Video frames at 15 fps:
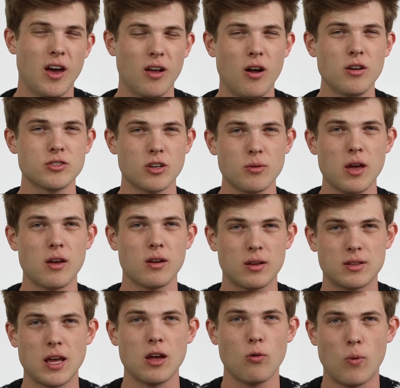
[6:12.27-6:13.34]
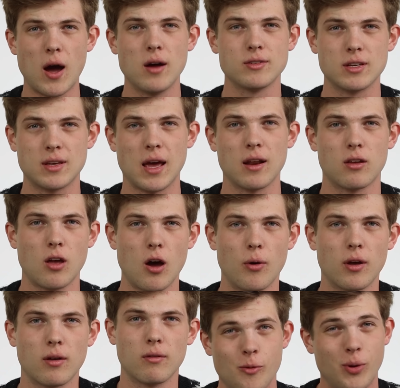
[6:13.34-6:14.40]
And also, it could take a while to get it
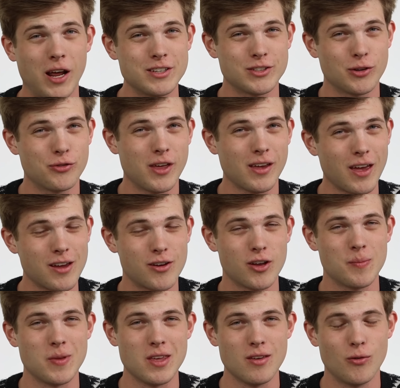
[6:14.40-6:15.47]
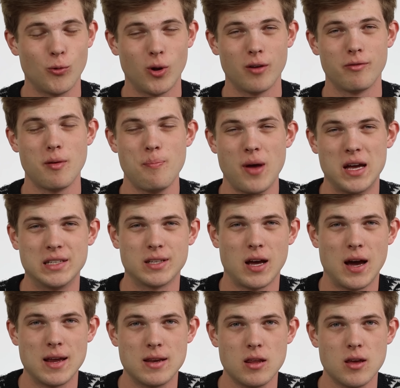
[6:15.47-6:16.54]
going. But I still think it could be one of the best
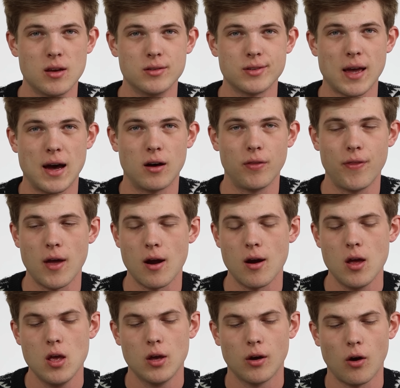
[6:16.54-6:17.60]
ideas out there.